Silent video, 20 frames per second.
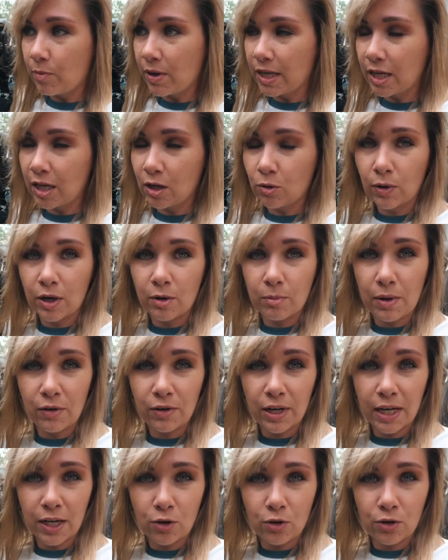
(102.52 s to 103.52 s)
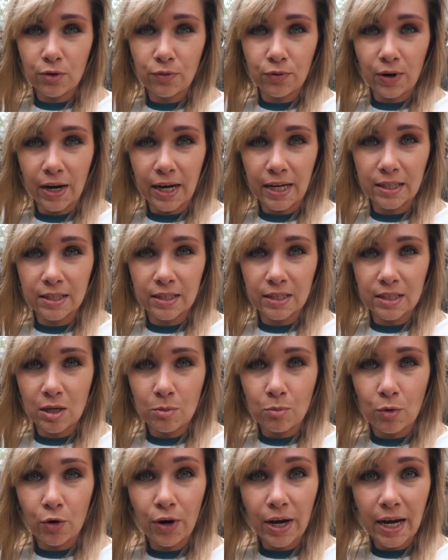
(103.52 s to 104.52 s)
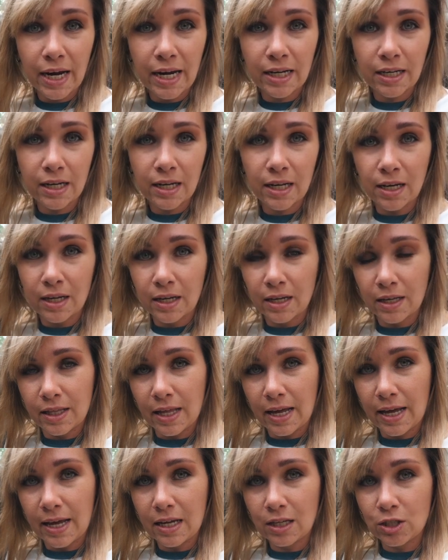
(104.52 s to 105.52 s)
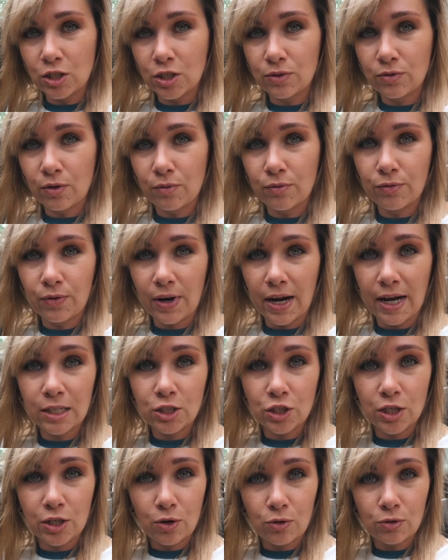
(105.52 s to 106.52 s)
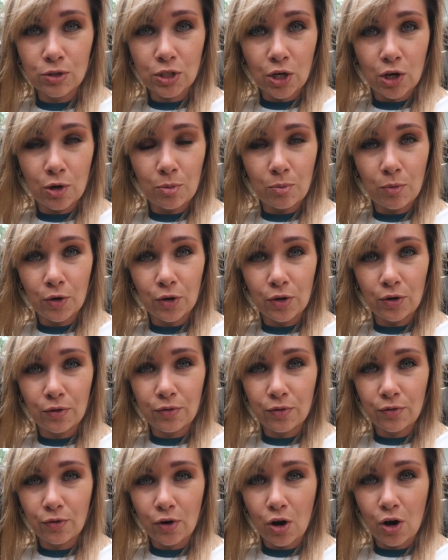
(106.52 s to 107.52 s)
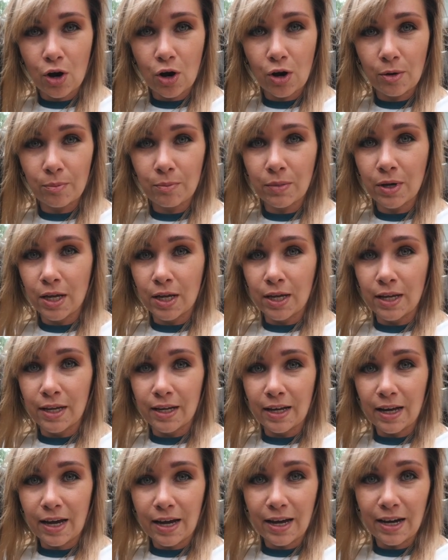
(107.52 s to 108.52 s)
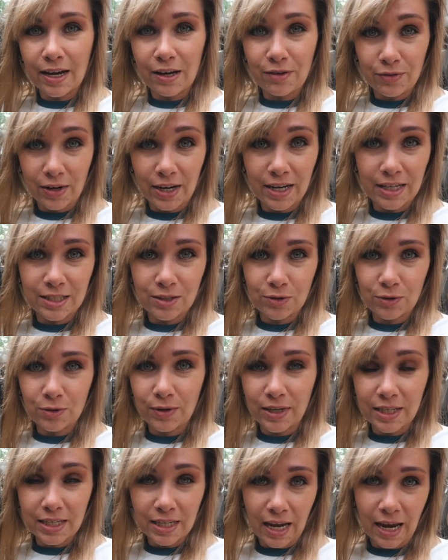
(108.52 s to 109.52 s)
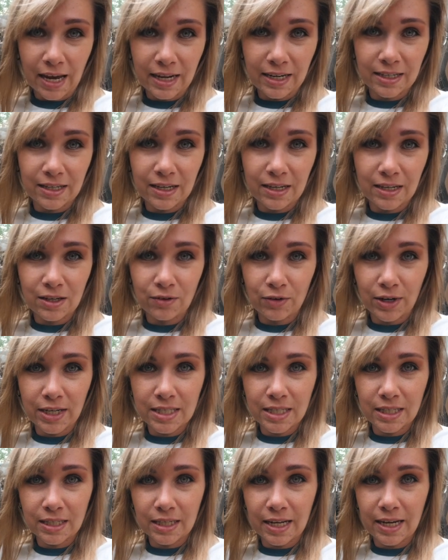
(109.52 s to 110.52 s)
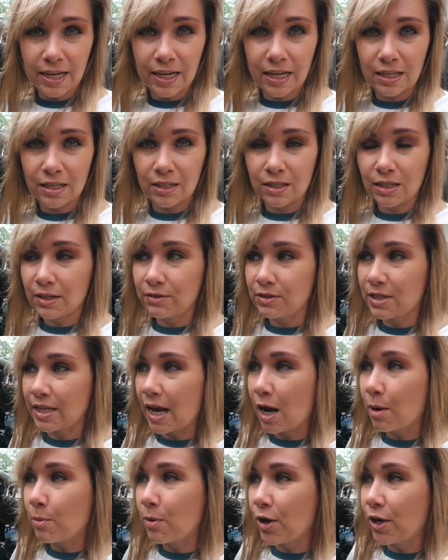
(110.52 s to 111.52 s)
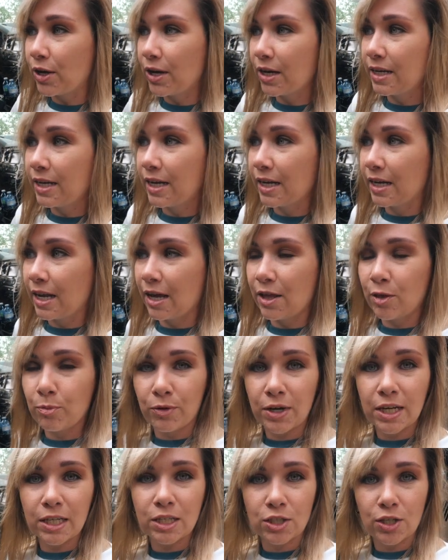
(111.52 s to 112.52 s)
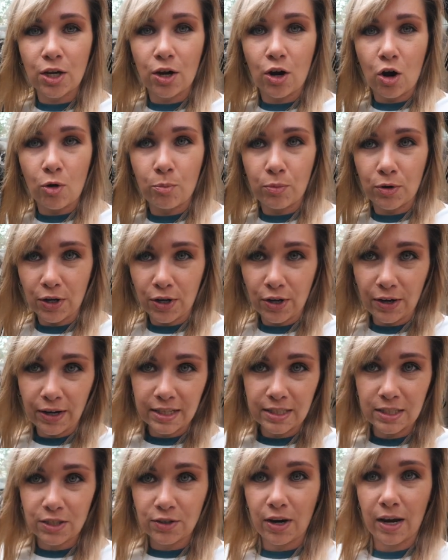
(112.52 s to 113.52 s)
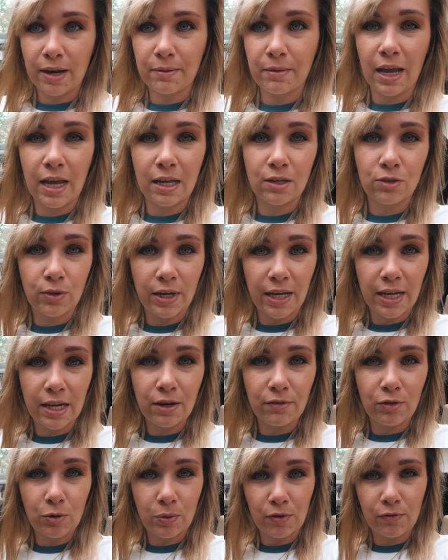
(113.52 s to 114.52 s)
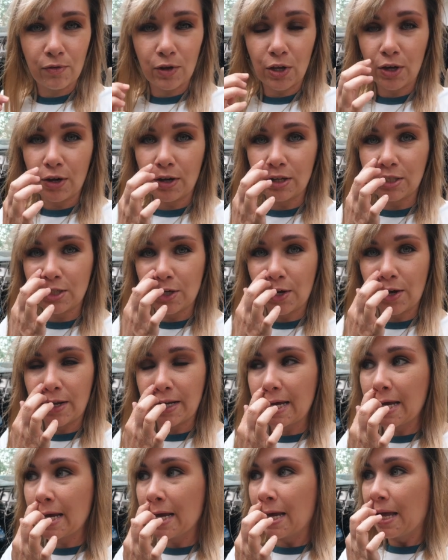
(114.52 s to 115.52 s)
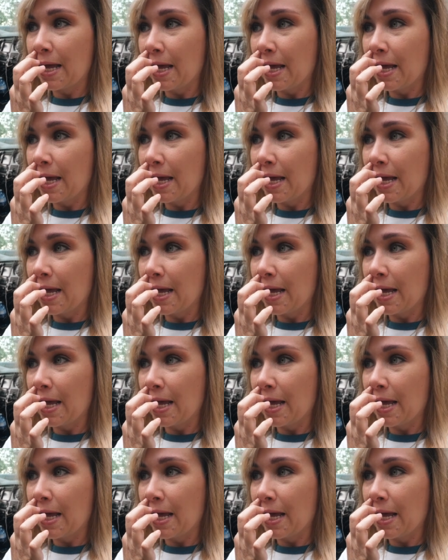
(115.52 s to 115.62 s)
meeting one of my really good friends, Maureen, there. She's from France. She also moved from uh, France all the way to Canada recently and lives in Alberta near Lethbridge. So I'll put her Instagram handle here if you want to follow her journey.